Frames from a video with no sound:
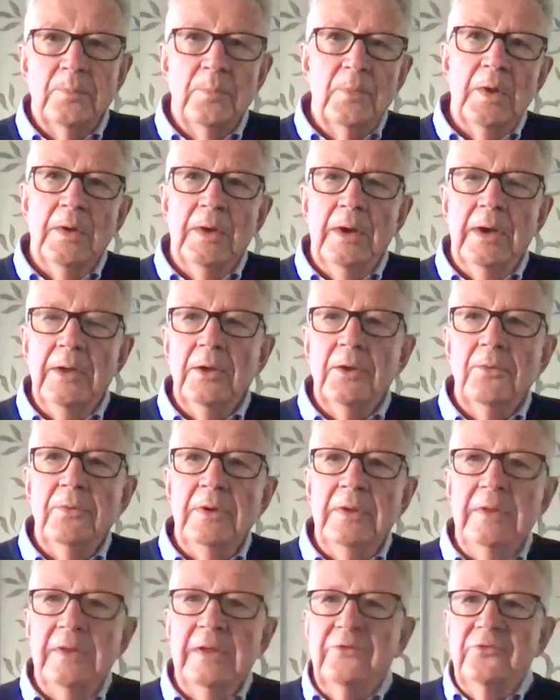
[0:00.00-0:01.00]
I
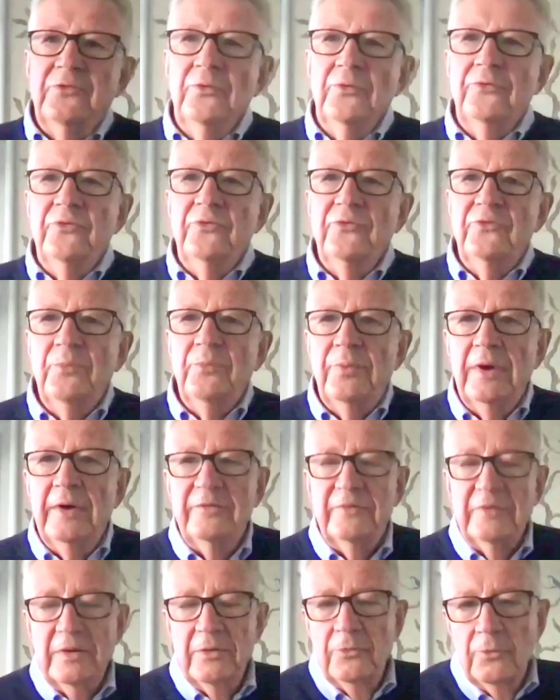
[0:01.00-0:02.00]
agree. That's also a
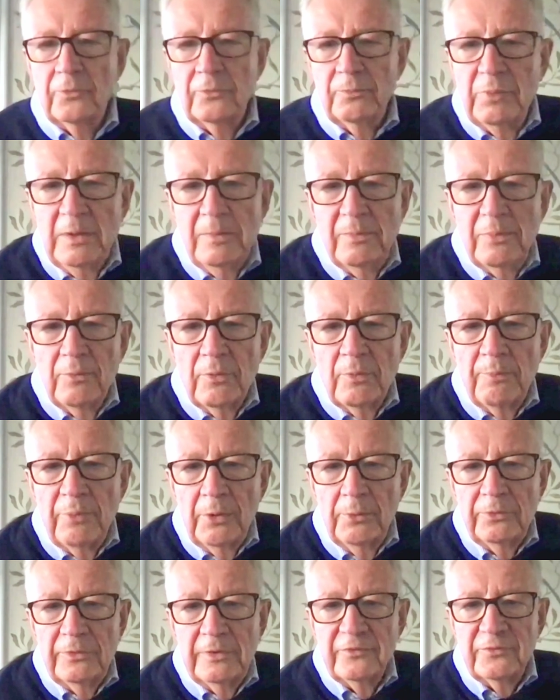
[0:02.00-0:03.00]
surprise. I thought people would
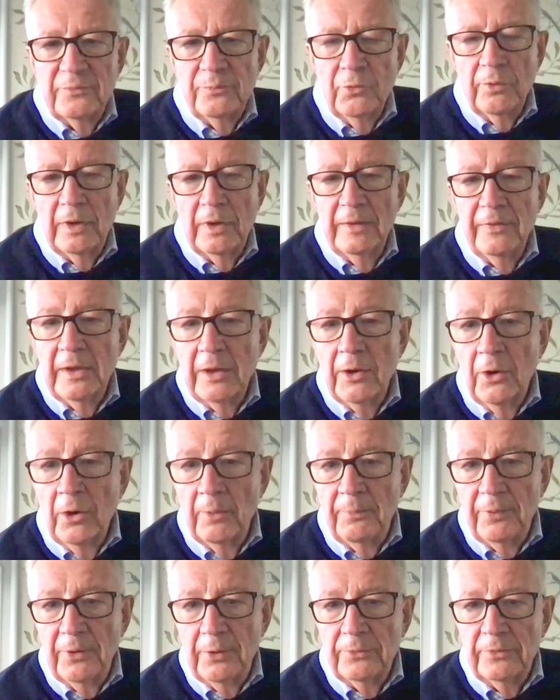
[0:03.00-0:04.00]
protest more, and they
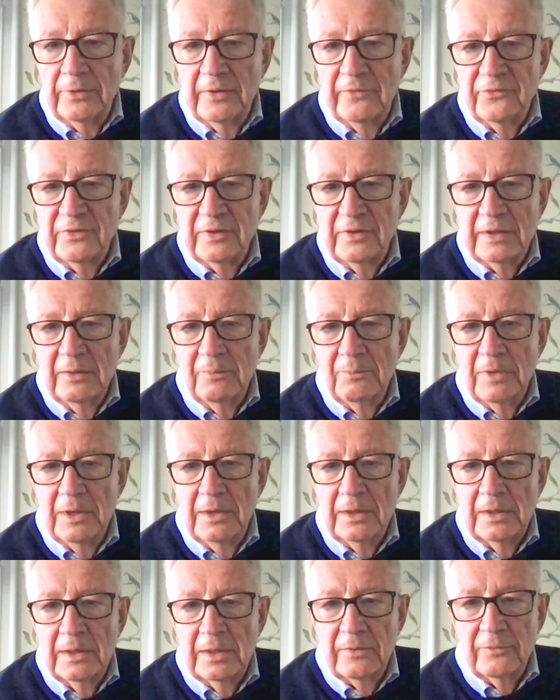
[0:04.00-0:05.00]
are protesting in
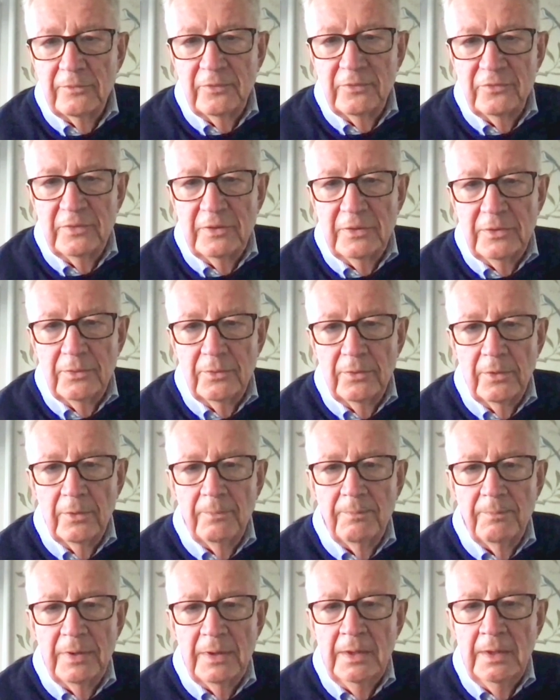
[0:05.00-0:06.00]
many countries in
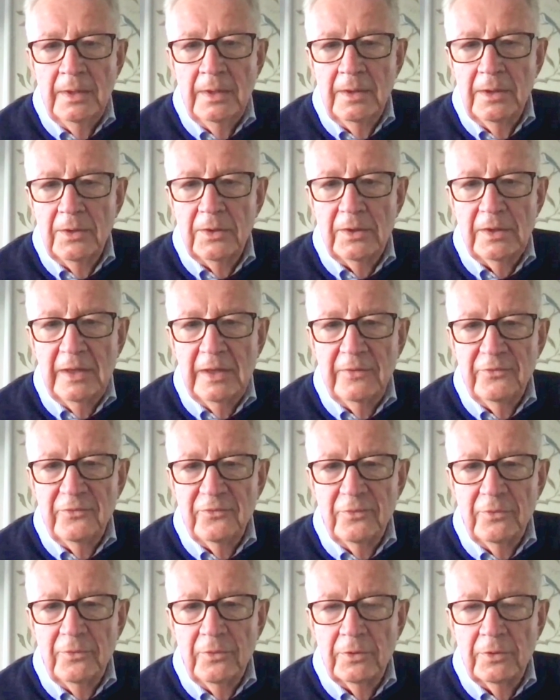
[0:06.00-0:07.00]
Europe.
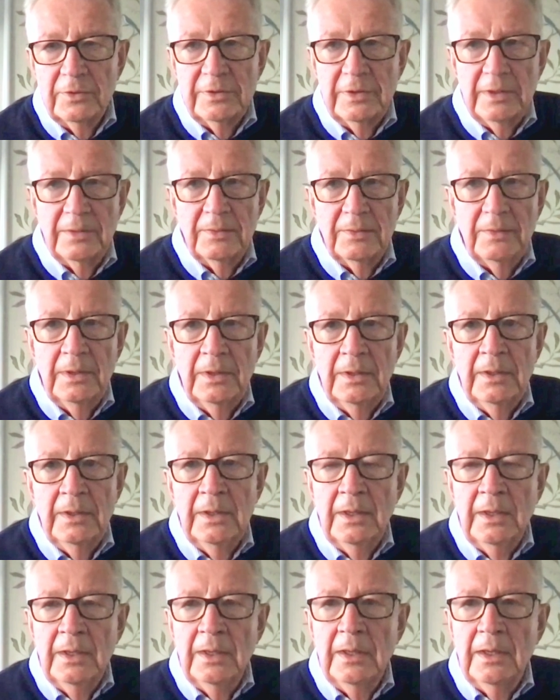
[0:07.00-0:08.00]
against the lockdown.
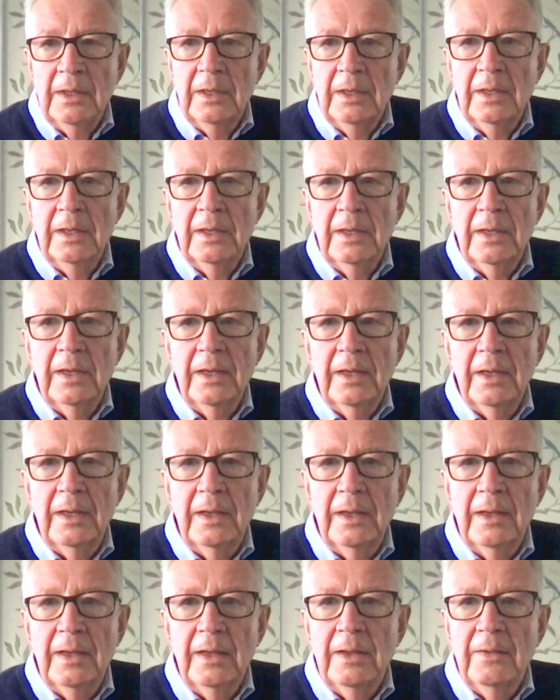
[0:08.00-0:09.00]

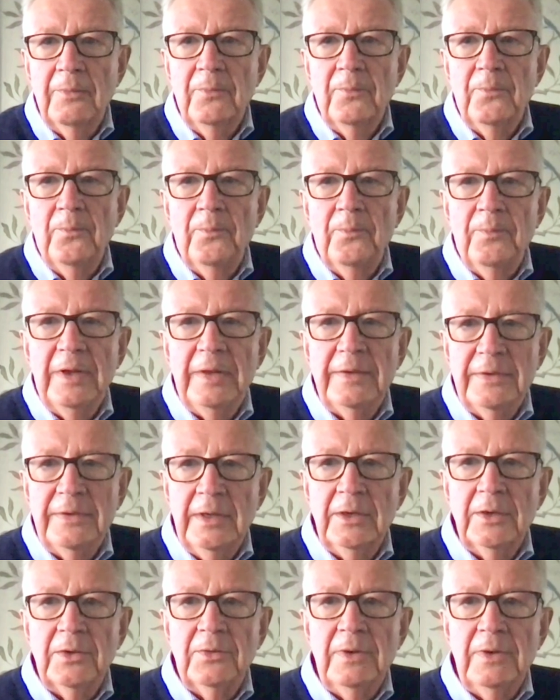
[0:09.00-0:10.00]
But
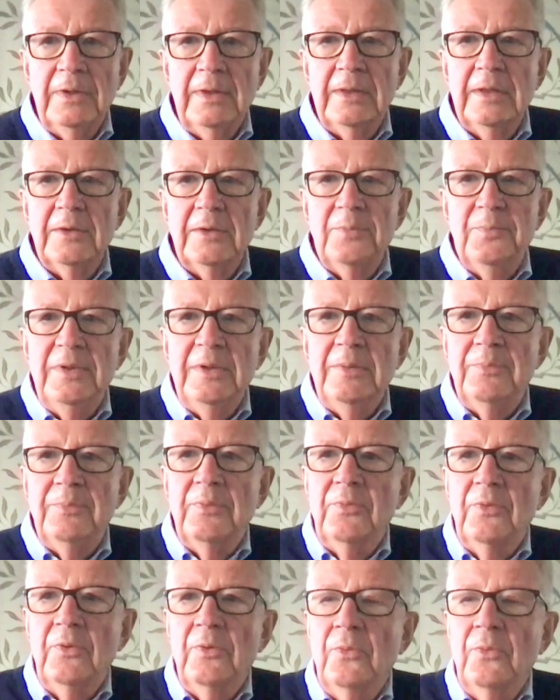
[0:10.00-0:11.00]
I agree that people